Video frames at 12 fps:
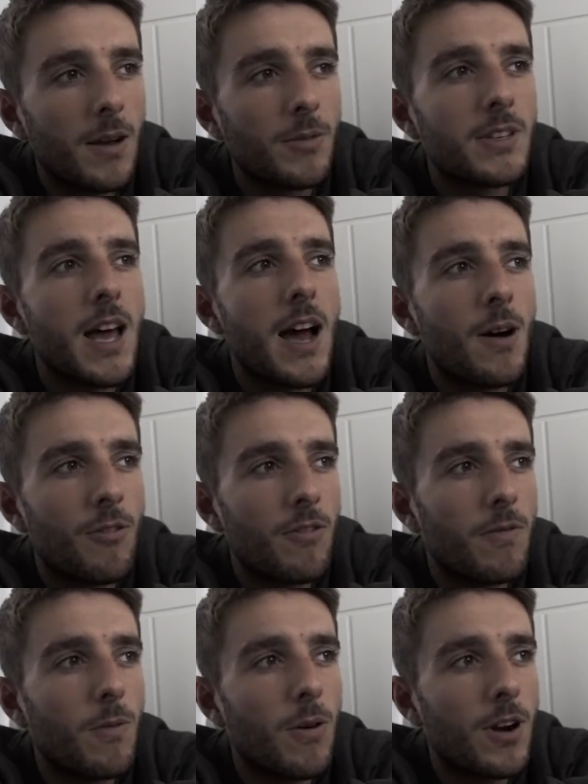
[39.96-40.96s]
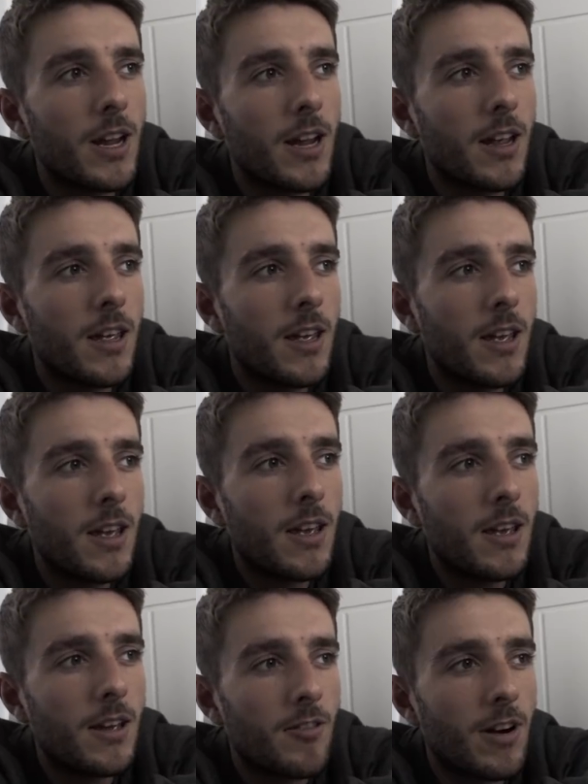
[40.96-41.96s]
That was an hour of walking
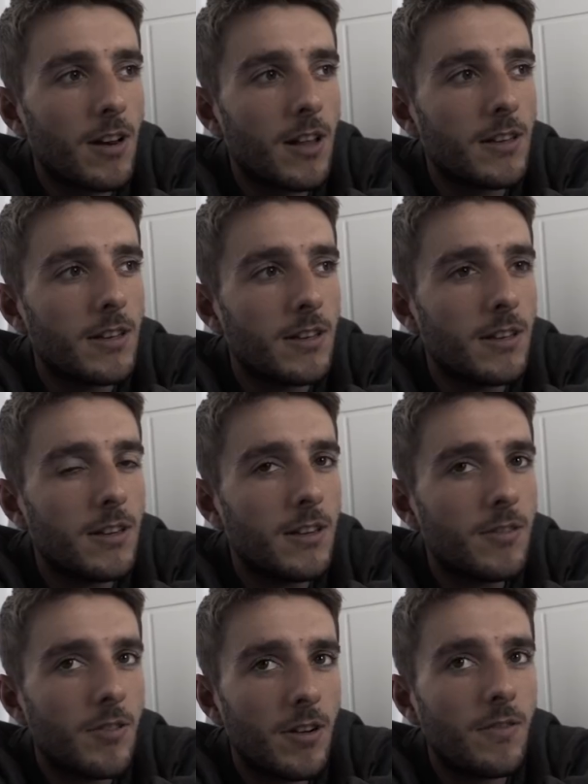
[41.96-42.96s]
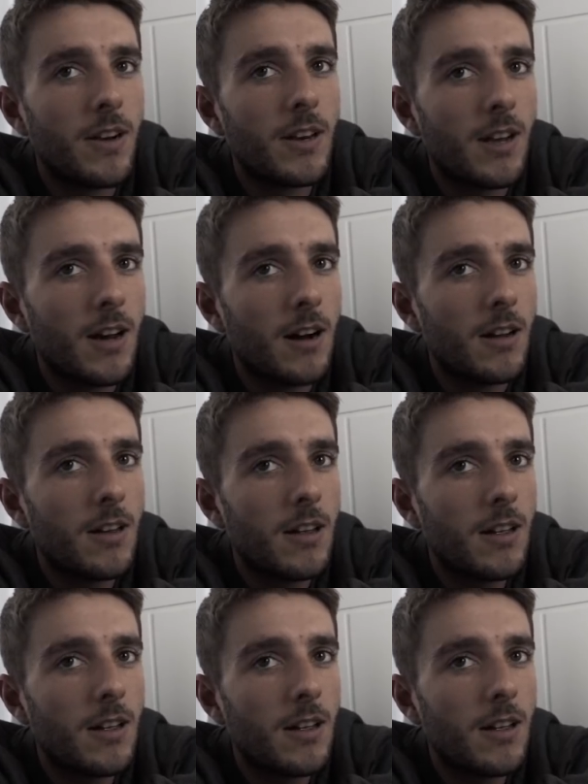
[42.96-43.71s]
around London, trying to find a card.